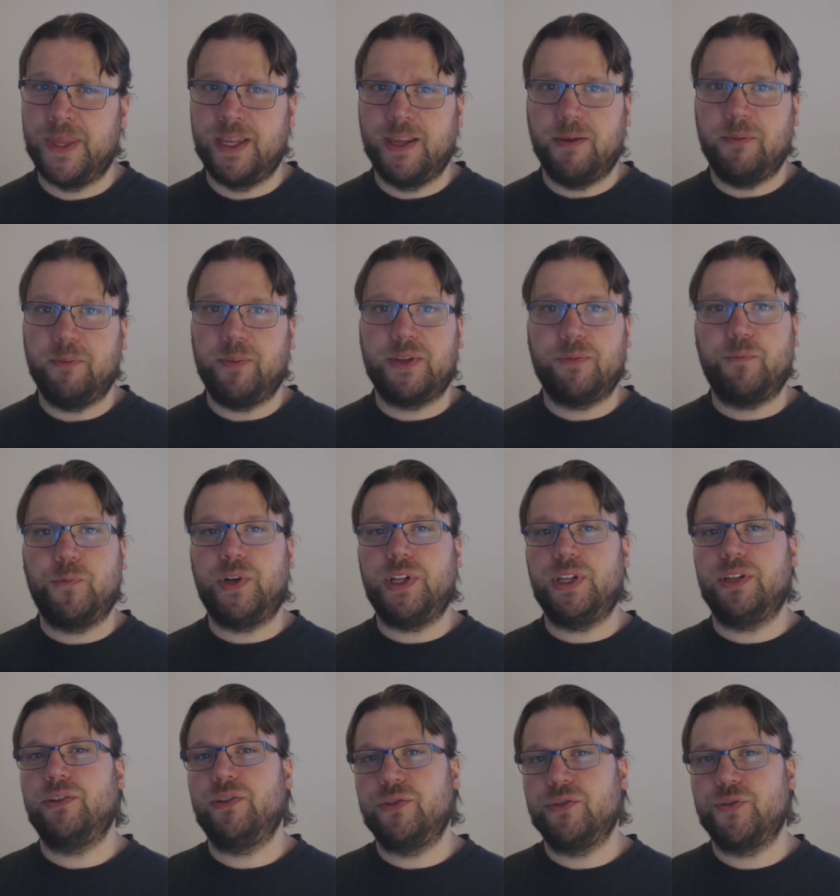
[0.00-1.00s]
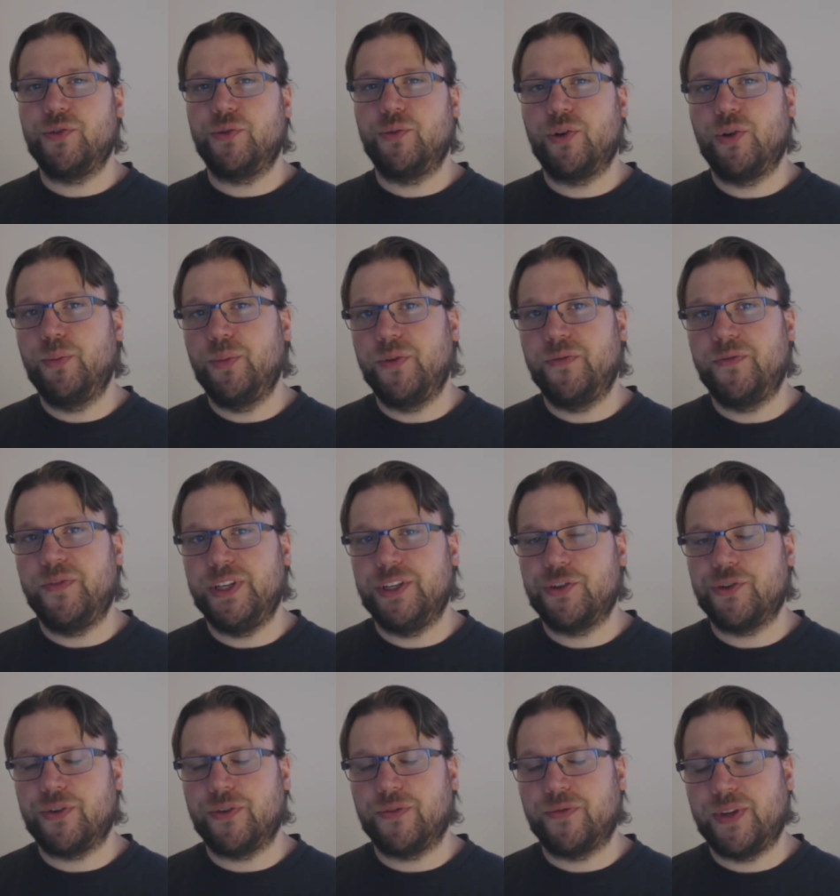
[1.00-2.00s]
But while also a common
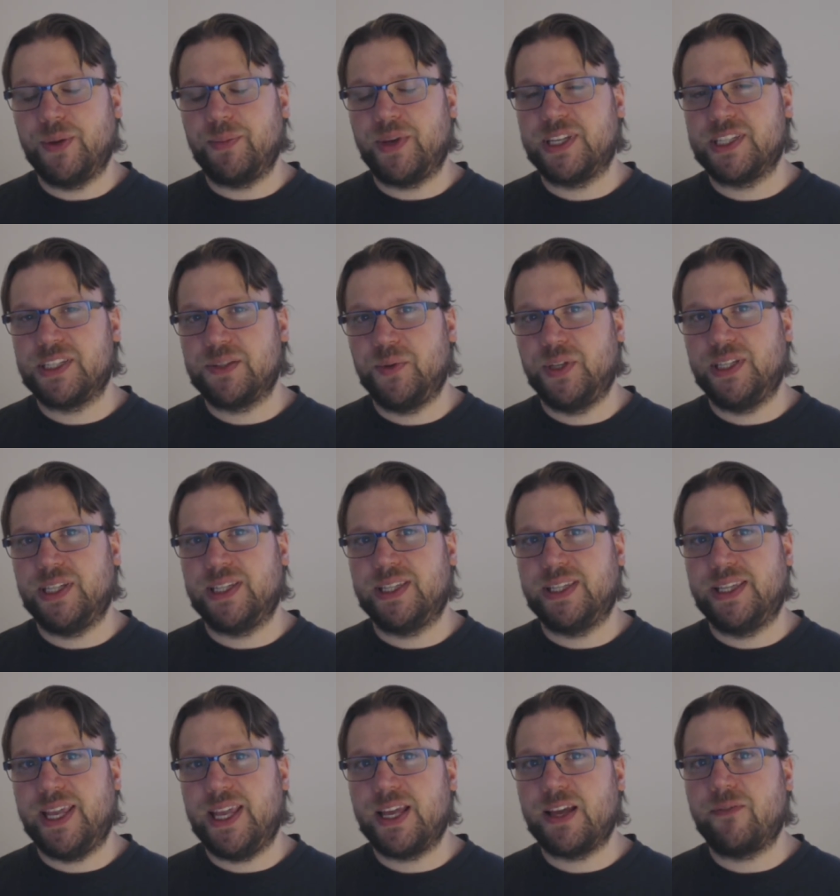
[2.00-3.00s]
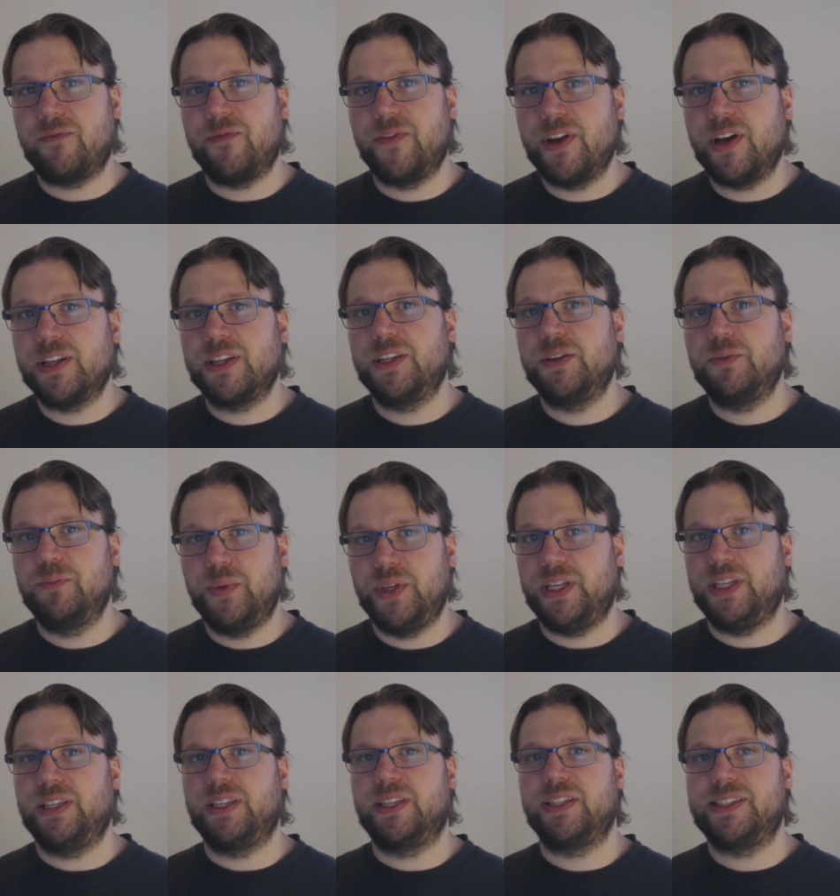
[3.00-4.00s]
feature of them has been that they have not
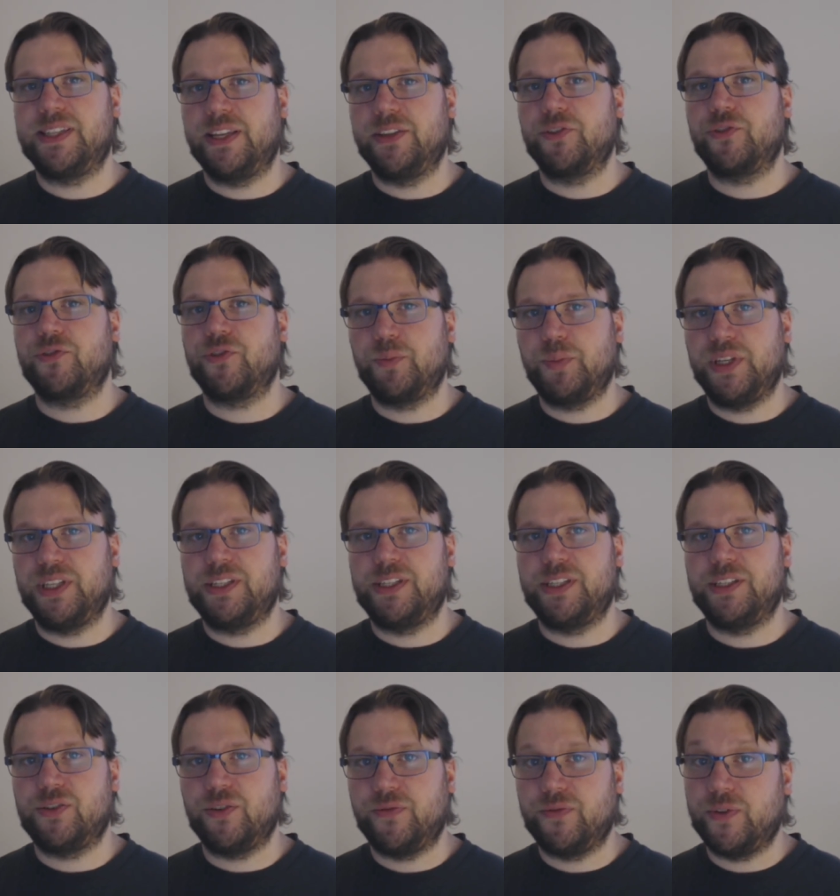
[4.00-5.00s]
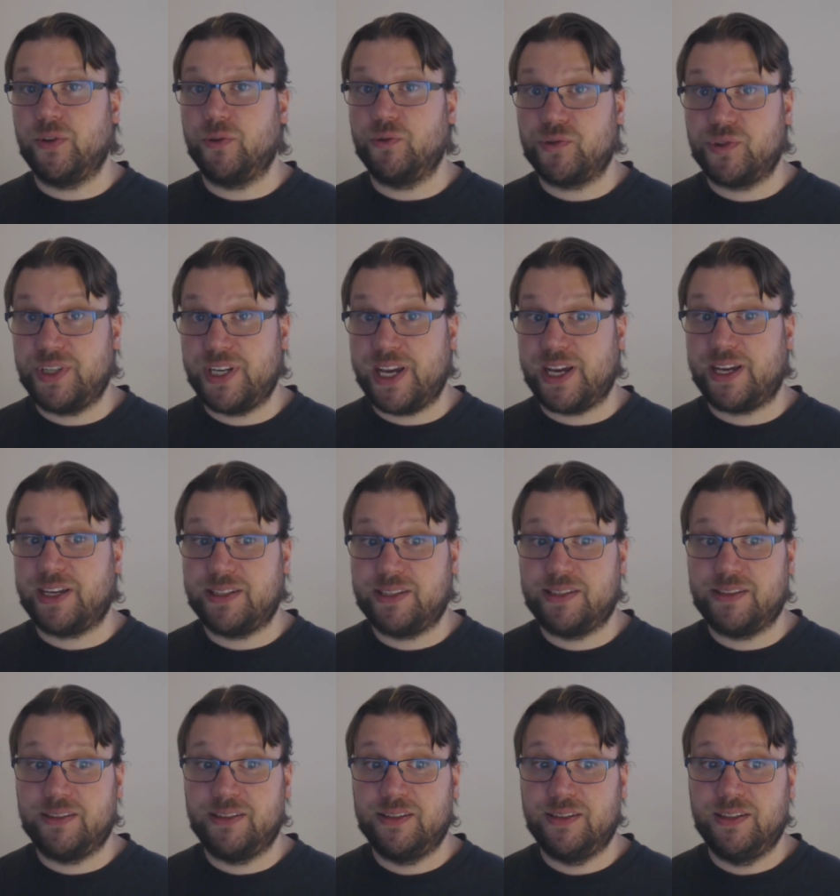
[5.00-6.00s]
been the centerpieces of those
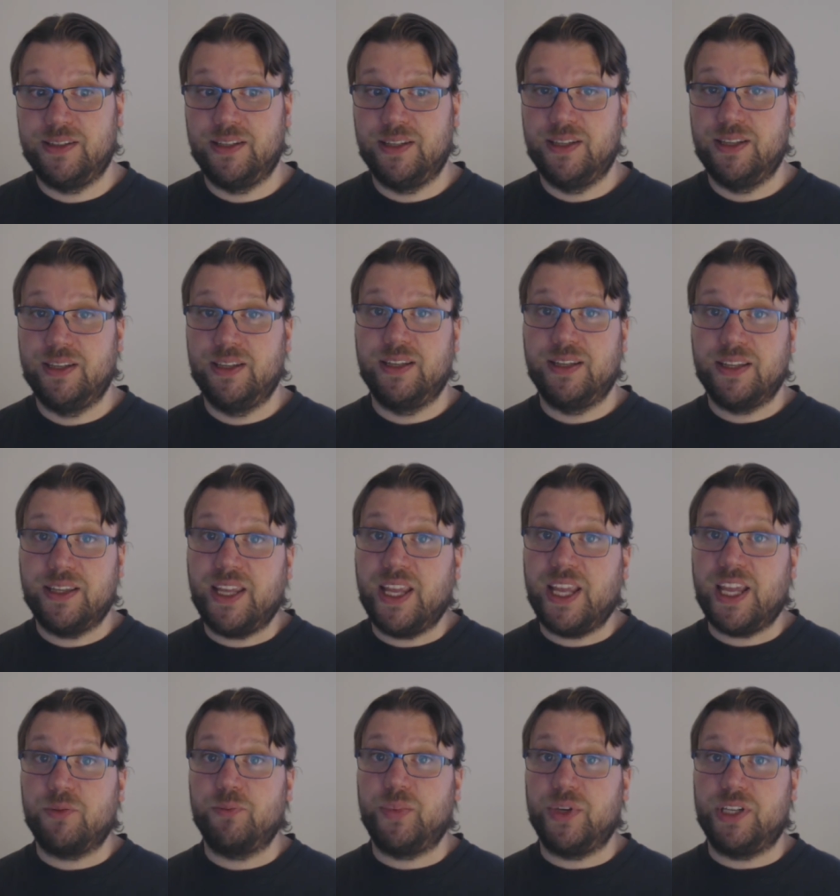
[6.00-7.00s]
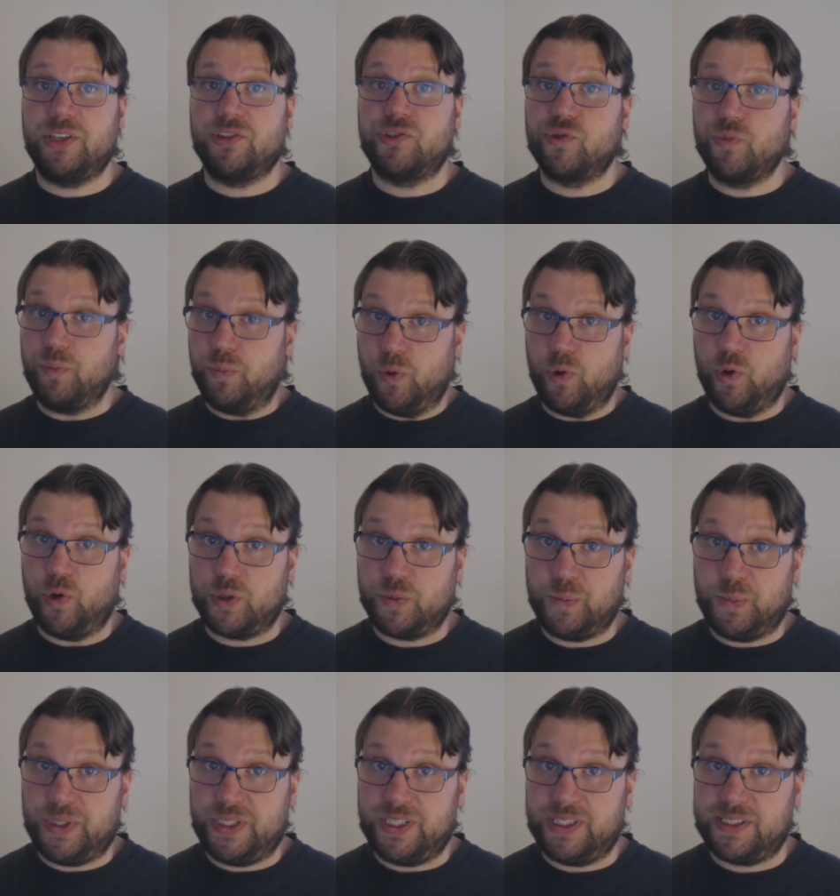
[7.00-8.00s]
decks. They have been support
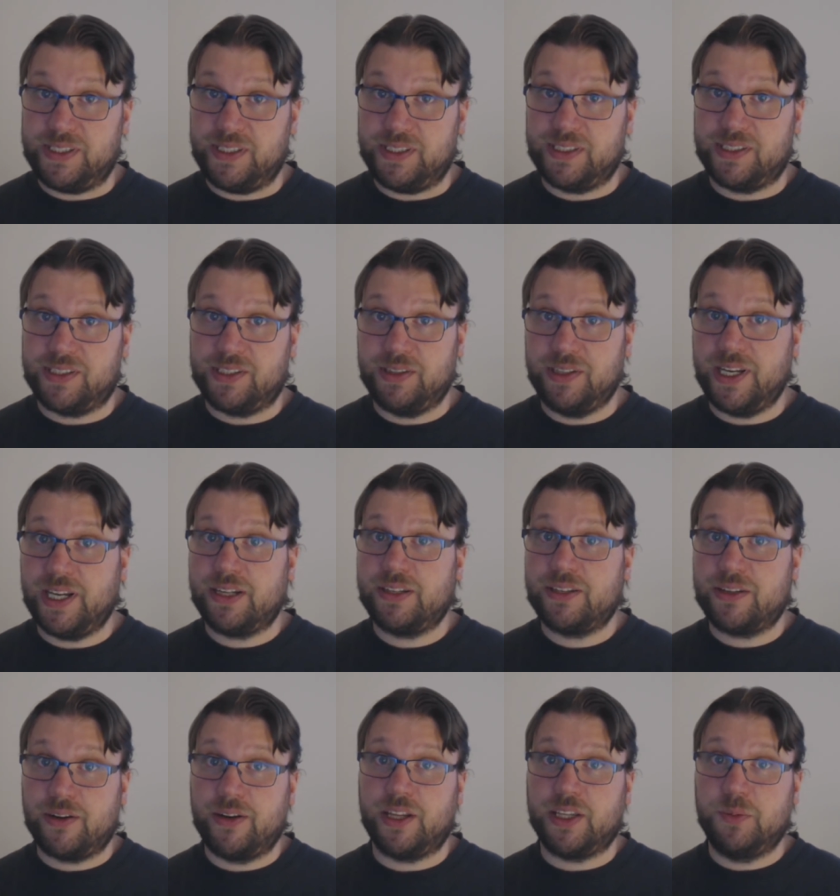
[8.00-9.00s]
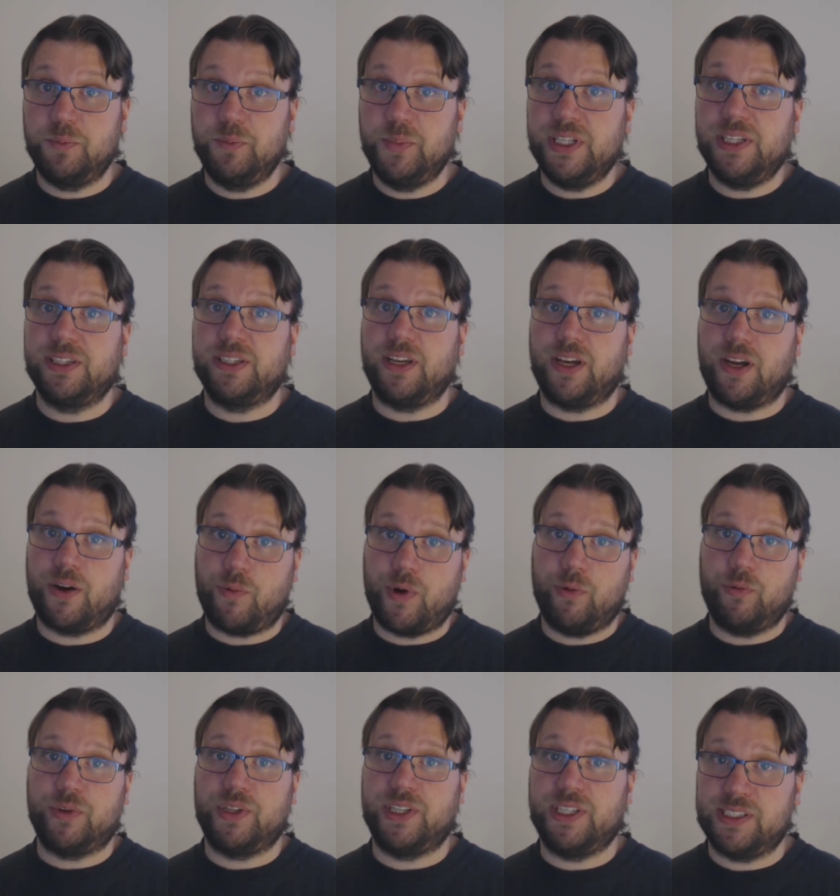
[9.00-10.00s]
pieces. Decks are not built
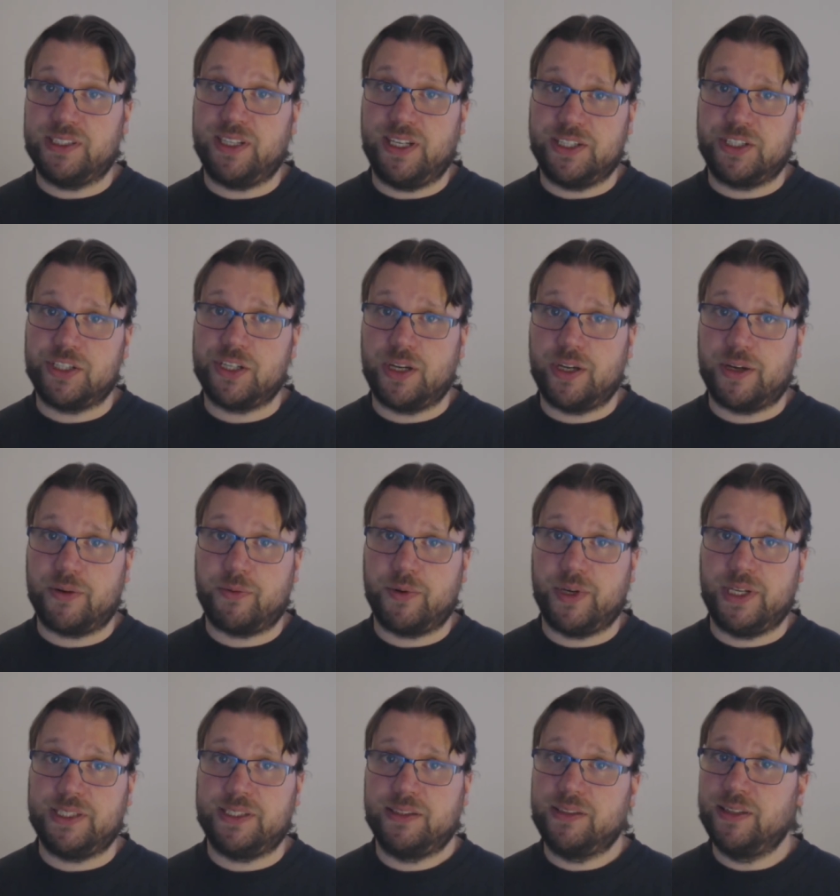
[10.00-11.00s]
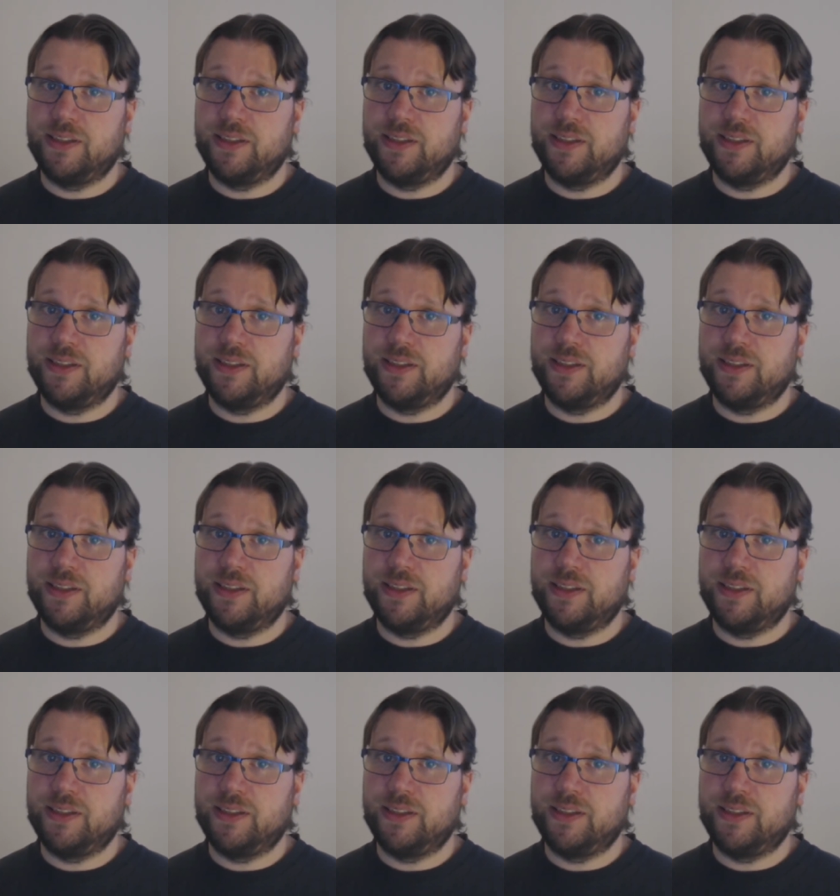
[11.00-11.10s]
around these legendaries.